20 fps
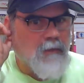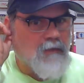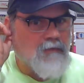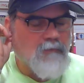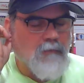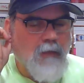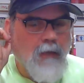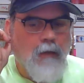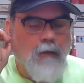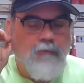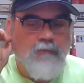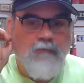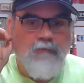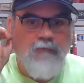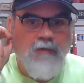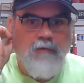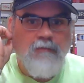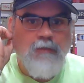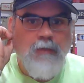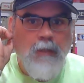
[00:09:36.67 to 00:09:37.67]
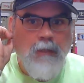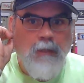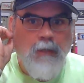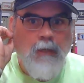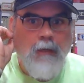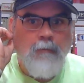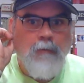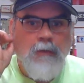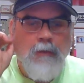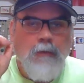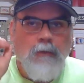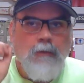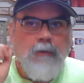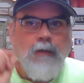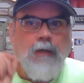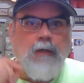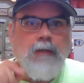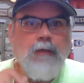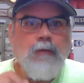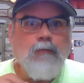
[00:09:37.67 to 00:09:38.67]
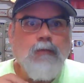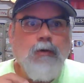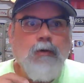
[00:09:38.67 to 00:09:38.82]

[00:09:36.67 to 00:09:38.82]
That's the house is giving that up, and then